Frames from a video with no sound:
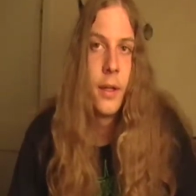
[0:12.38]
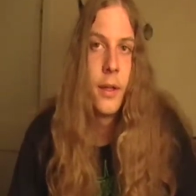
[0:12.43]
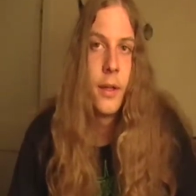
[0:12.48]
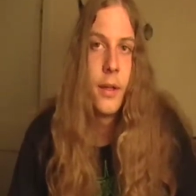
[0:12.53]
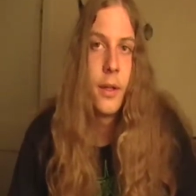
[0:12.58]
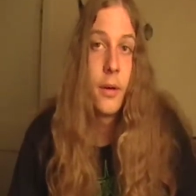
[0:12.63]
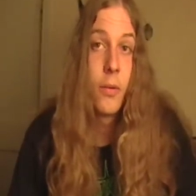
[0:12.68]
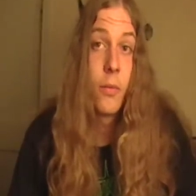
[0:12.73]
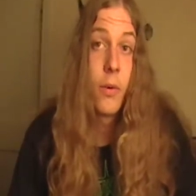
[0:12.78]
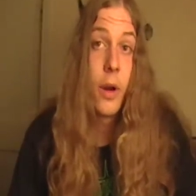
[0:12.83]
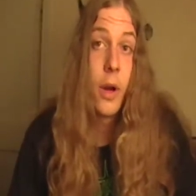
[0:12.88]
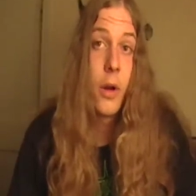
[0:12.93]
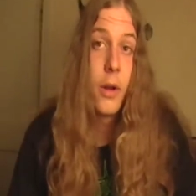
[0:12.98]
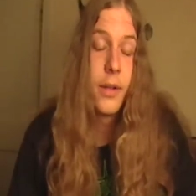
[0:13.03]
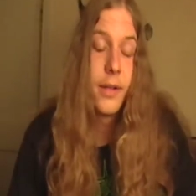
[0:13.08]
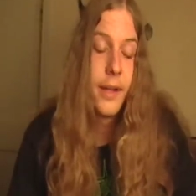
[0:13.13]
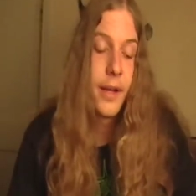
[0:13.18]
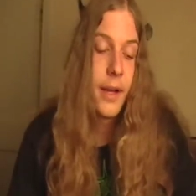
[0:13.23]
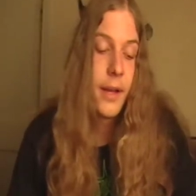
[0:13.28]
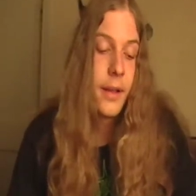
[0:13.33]
They're rare
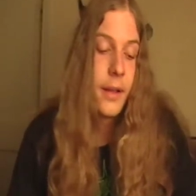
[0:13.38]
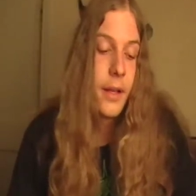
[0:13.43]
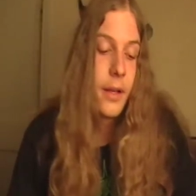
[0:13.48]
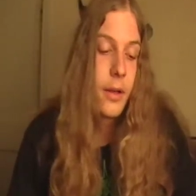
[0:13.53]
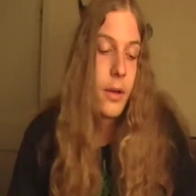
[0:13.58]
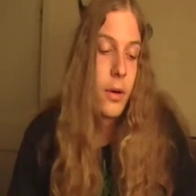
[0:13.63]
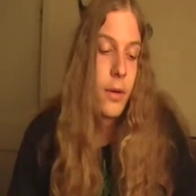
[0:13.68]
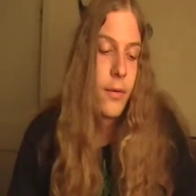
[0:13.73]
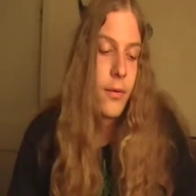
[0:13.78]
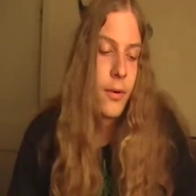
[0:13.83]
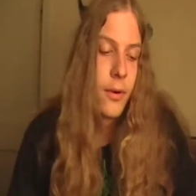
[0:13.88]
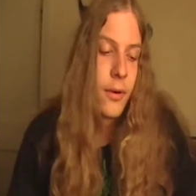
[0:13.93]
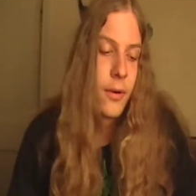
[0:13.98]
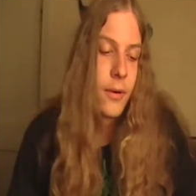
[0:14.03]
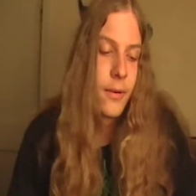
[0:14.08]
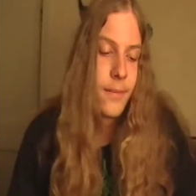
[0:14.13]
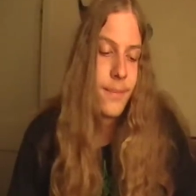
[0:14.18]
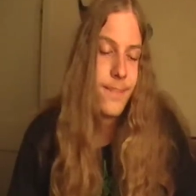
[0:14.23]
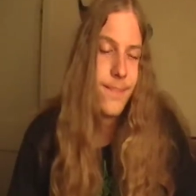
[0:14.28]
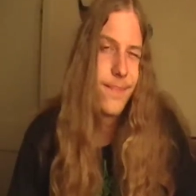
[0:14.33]
today. They go
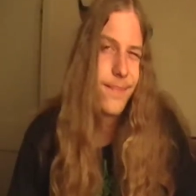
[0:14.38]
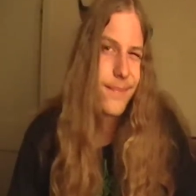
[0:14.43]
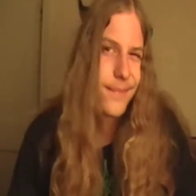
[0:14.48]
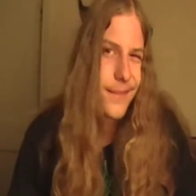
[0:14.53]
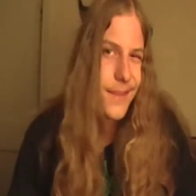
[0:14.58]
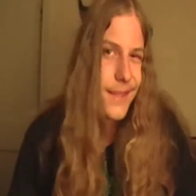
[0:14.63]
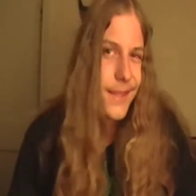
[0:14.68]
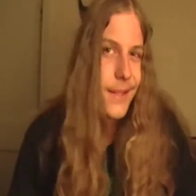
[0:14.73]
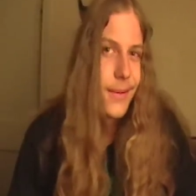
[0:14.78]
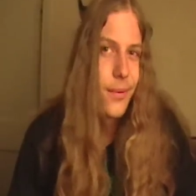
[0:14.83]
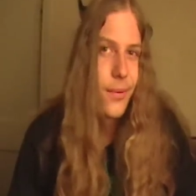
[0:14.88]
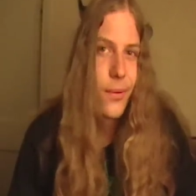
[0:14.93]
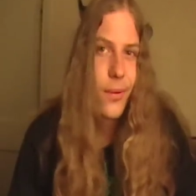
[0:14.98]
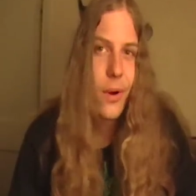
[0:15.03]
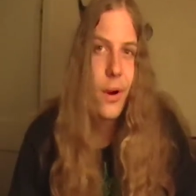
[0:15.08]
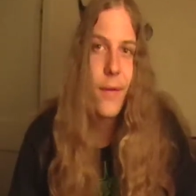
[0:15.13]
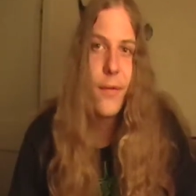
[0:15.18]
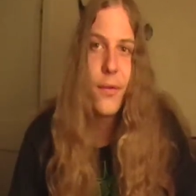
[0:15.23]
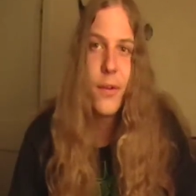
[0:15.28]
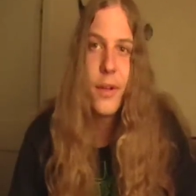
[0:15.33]
for
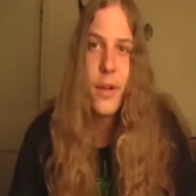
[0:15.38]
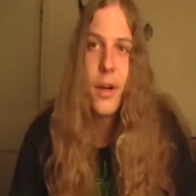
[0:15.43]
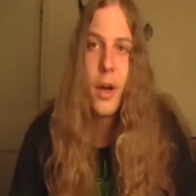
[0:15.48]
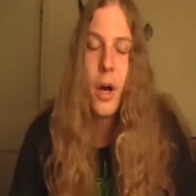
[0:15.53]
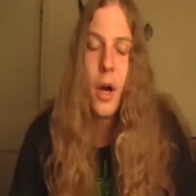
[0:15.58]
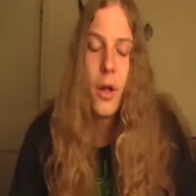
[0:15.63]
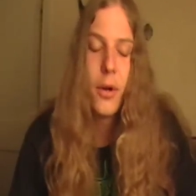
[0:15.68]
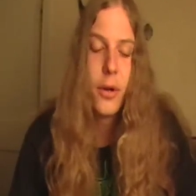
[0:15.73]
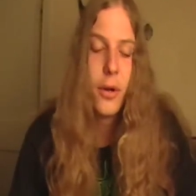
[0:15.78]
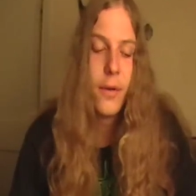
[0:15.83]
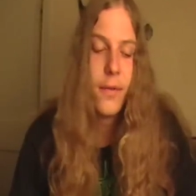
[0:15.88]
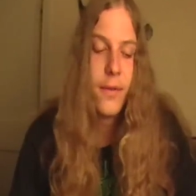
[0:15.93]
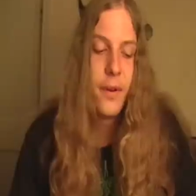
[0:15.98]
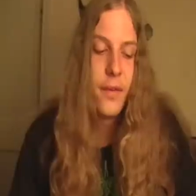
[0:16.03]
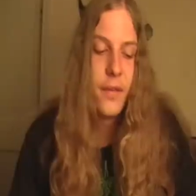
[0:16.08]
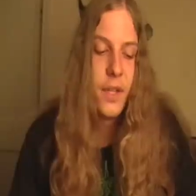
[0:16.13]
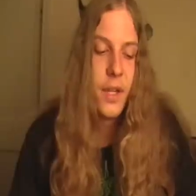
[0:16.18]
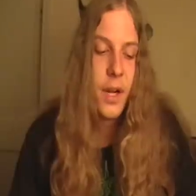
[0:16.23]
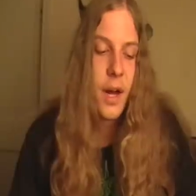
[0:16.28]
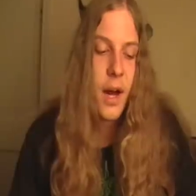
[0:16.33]
roughly
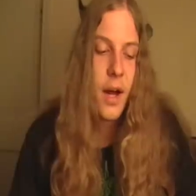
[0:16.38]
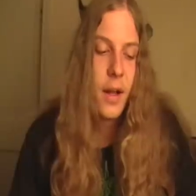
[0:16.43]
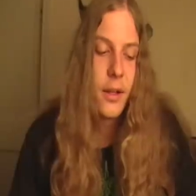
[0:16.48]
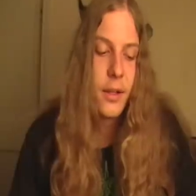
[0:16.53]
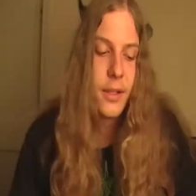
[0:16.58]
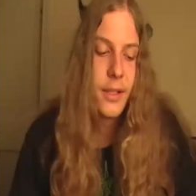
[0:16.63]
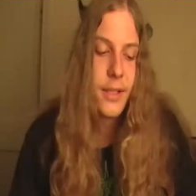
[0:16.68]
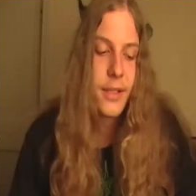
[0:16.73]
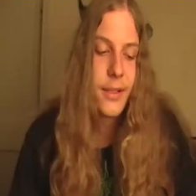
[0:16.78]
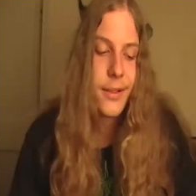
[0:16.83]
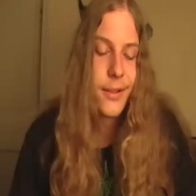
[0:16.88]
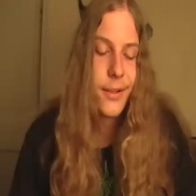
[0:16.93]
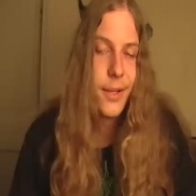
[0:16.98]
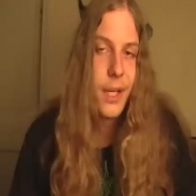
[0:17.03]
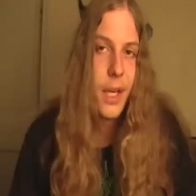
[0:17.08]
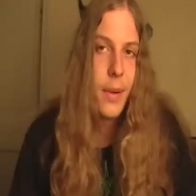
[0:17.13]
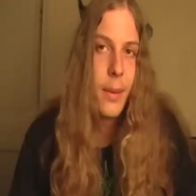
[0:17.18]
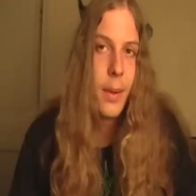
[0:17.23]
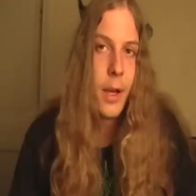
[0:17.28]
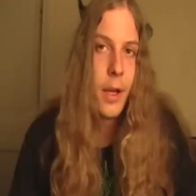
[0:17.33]
$150 on
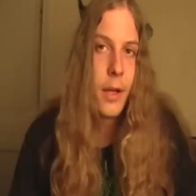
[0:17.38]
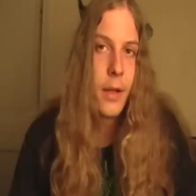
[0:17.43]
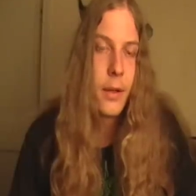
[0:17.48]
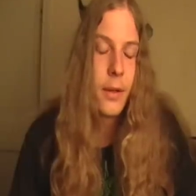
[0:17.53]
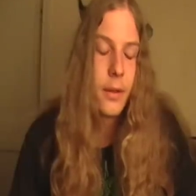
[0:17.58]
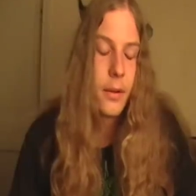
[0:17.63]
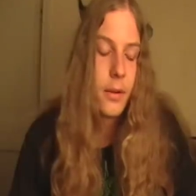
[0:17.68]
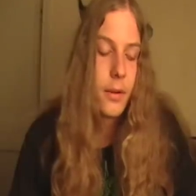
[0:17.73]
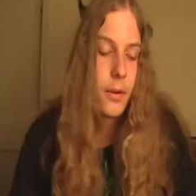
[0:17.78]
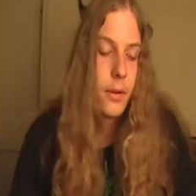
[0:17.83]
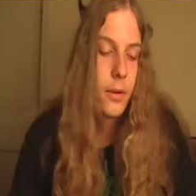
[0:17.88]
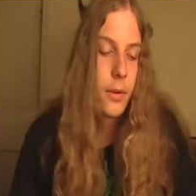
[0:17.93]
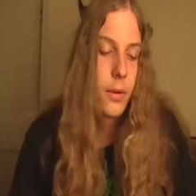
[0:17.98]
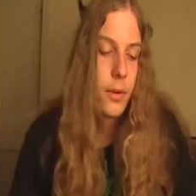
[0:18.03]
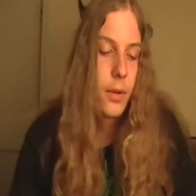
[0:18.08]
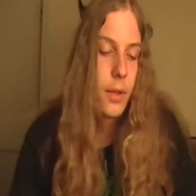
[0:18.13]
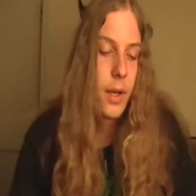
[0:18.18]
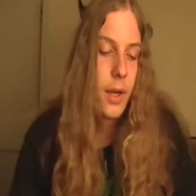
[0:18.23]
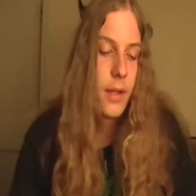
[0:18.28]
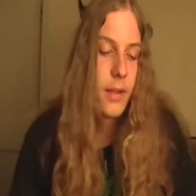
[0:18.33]
eBay or
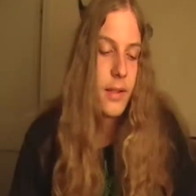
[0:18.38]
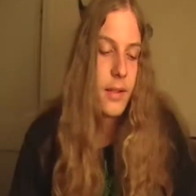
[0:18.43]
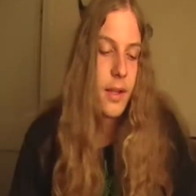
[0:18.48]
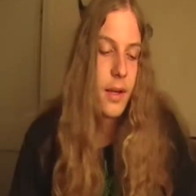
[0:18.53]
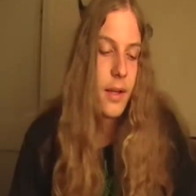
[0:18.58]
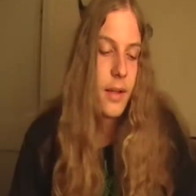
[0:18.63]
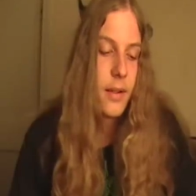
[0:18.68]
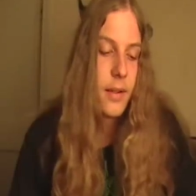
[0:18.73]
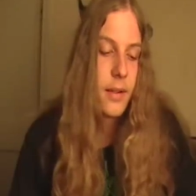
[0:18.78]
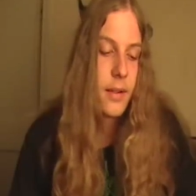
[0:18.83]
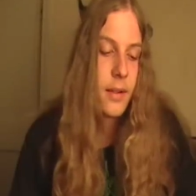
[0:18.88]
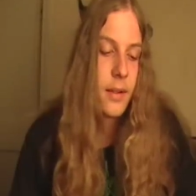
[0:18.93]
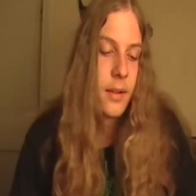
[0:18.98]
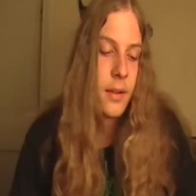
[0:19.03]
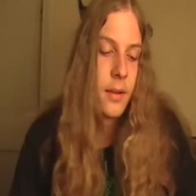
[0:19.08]
online sites.